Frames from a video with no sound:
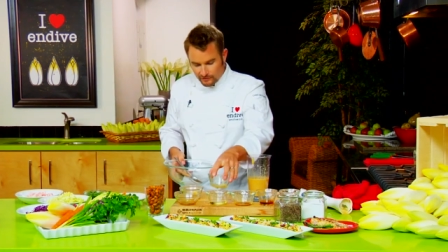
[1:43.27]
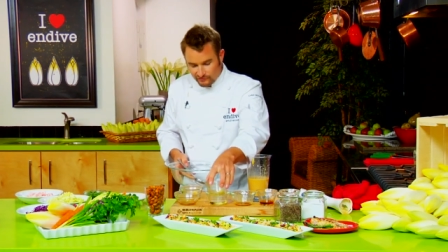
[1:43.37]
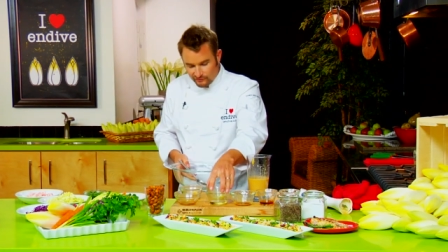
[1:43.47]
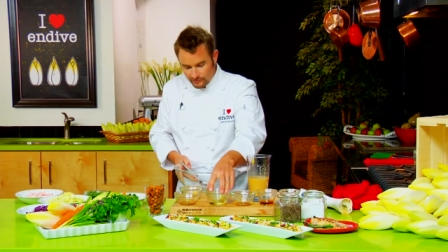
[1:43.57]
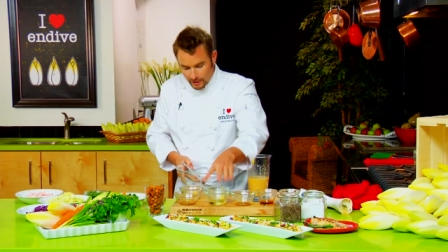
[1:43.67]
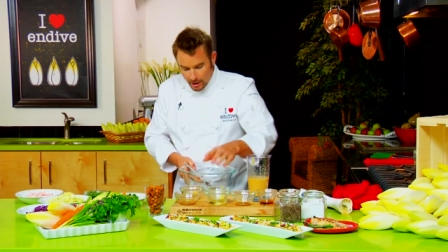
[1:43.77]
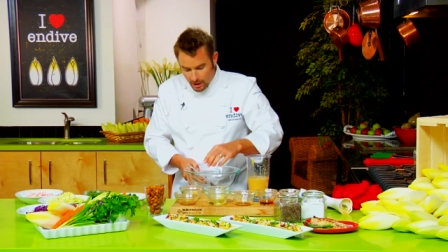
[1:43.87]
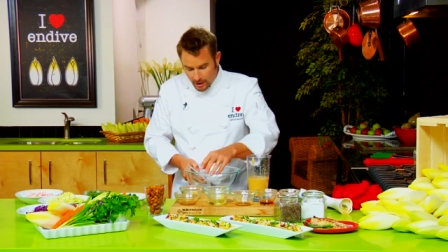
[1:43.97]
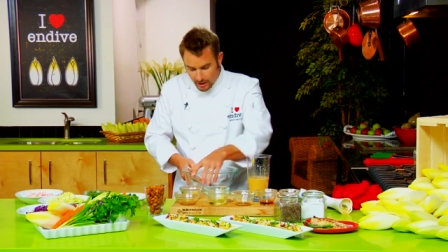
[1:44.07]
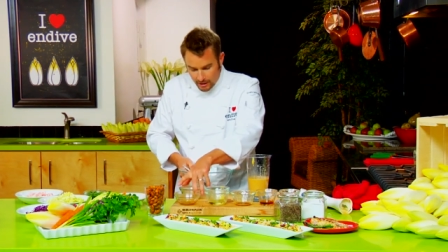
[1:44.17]
our
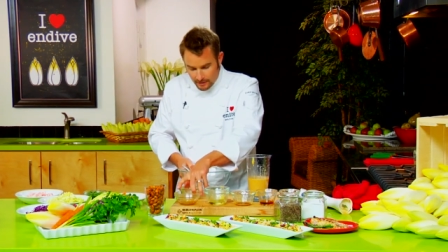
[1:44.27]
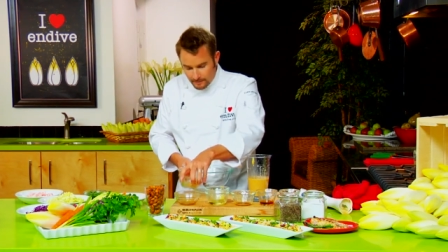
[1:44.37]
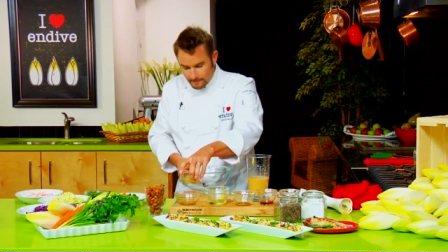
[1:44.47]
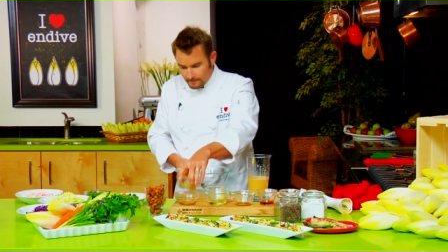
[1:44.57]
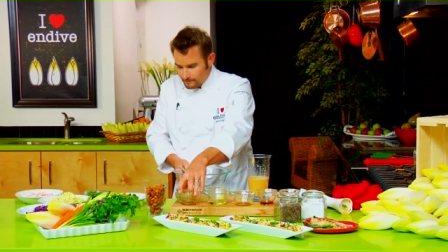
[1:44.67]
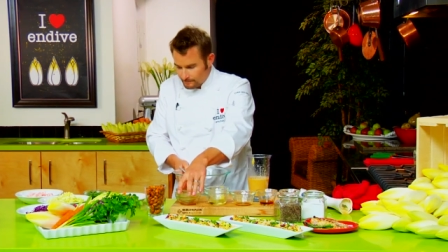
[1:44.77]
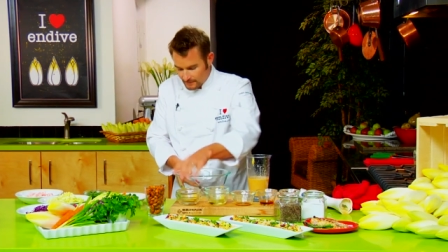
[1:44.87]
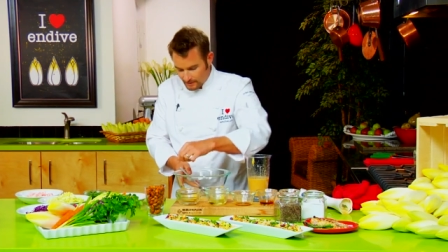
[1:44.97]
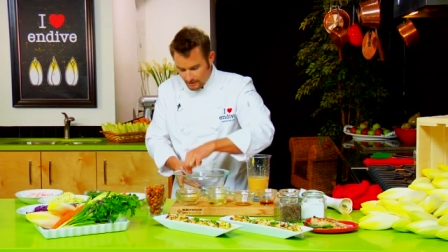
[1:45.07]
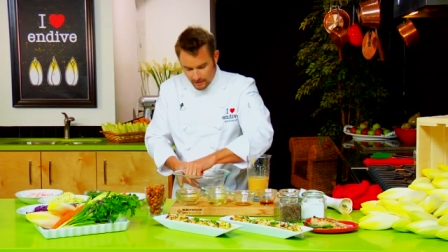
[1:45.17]
slaw,
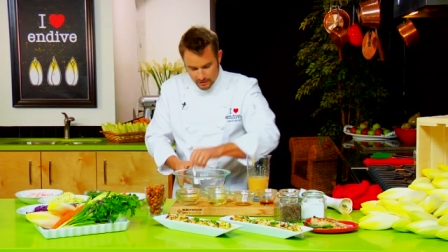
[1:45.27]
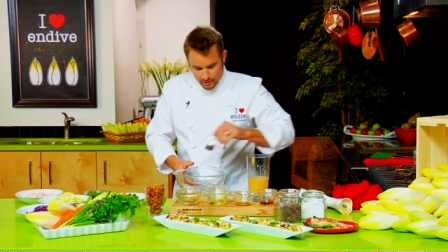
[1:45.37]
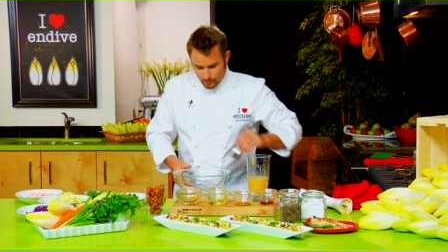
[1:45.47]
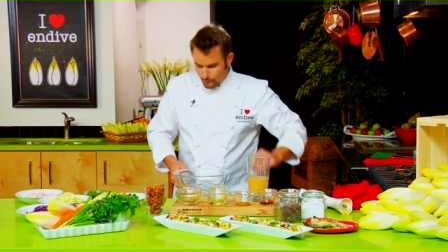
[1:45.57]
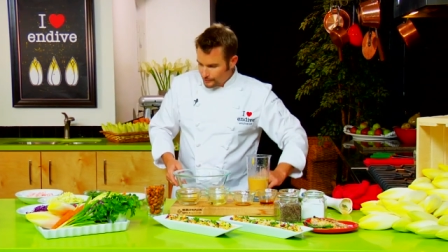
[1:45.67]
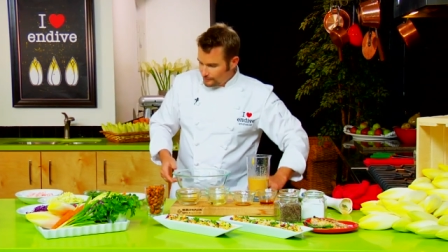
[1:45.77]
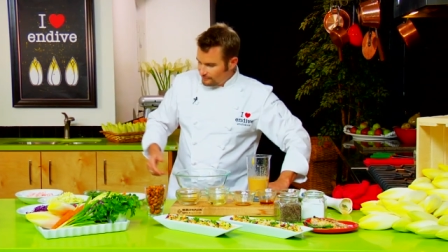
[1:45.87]
we're gonna